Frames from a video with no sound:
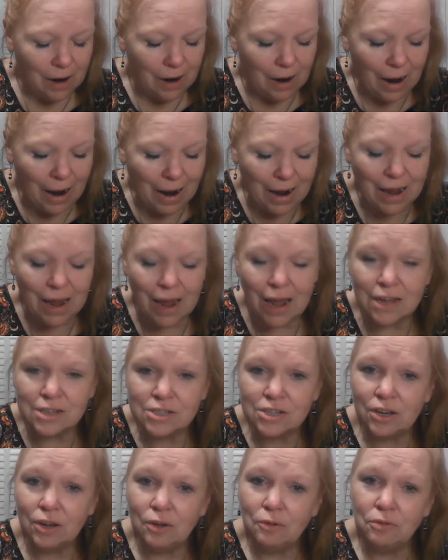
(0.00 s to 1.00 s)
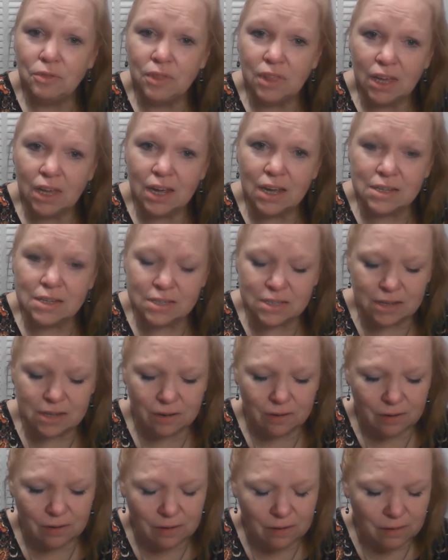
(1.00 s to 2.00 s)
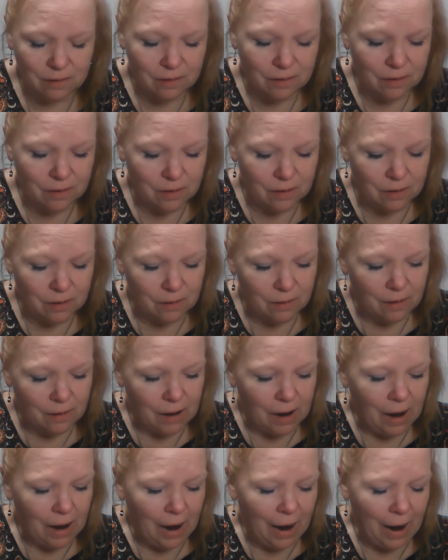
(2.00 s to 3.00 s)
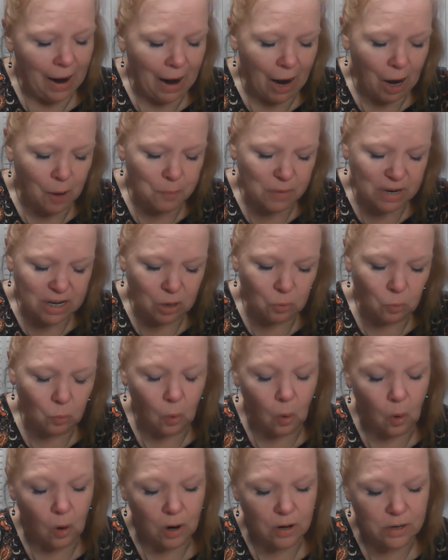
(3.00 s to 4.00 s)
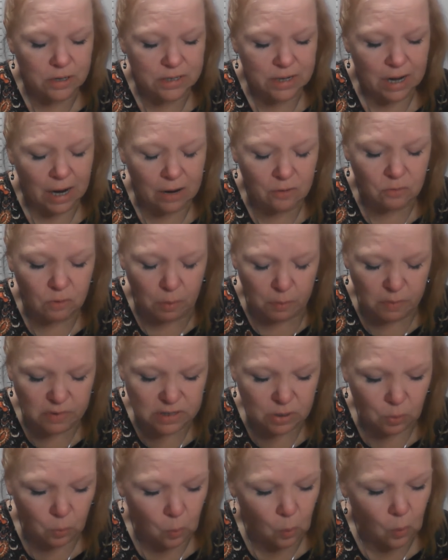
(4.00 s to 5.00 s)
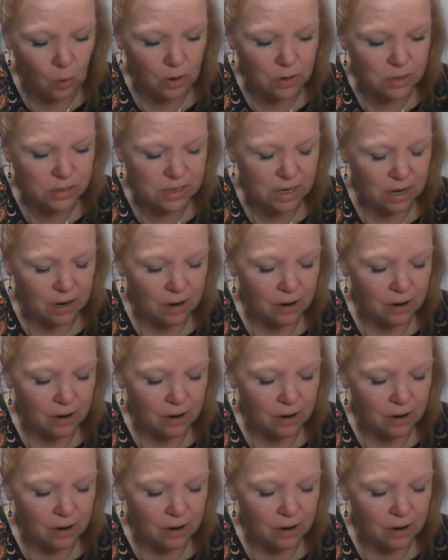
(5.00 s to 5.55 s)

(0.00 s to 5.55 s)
I ask you this How many wars and rumors of wars